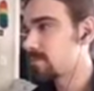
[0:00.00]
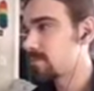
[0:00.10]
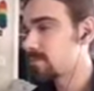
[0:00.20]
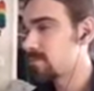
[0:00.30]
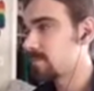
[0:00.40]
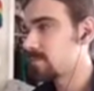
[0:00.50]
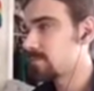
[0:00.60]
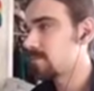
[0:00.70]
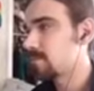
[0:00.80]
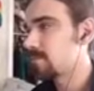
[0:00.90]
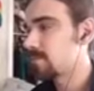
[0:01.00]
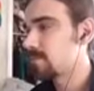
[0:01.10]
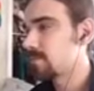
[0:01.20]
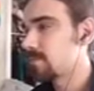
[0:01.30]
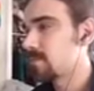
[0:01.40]

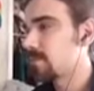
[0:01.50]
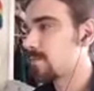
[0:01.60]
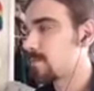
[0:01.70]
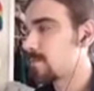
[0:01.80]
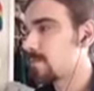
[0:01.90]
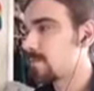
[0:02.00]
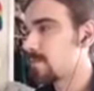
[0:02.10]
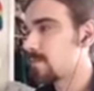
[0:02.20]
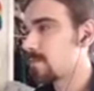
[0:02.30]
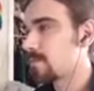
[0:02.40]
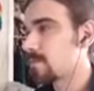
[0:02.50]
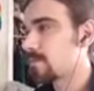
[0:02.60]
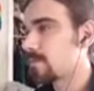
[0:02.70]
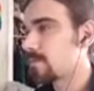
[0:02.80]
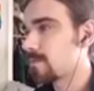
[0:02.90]

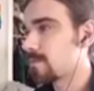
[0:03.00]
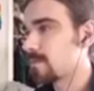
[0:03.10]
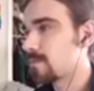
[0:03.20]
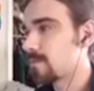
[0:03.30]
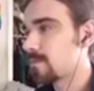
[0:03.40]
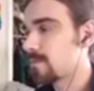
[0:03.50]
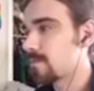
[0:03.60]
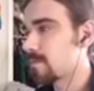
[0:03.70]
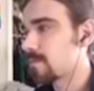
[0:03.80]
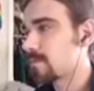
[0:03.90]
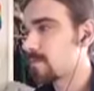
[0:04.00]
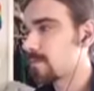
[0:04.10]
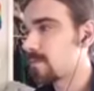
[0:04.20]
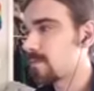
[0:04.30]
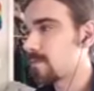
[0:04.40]

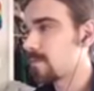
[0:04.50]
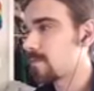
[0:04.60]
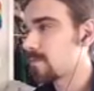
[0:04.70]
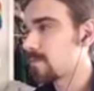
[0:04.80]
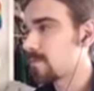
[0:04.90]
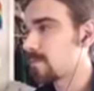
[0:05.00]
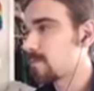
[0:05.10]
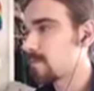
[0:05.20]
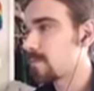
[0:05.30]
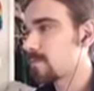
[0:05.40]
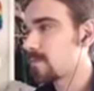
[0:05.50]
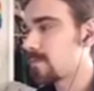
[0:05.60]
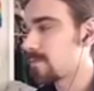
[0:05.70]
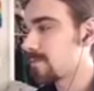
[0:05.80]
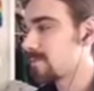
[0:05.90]

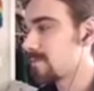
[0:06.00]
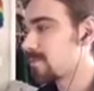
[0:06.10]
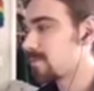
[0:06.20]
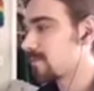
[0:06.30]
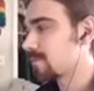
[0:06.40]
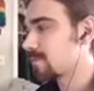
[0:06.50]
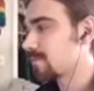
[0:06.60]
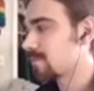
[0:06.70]
The person shown says nothing.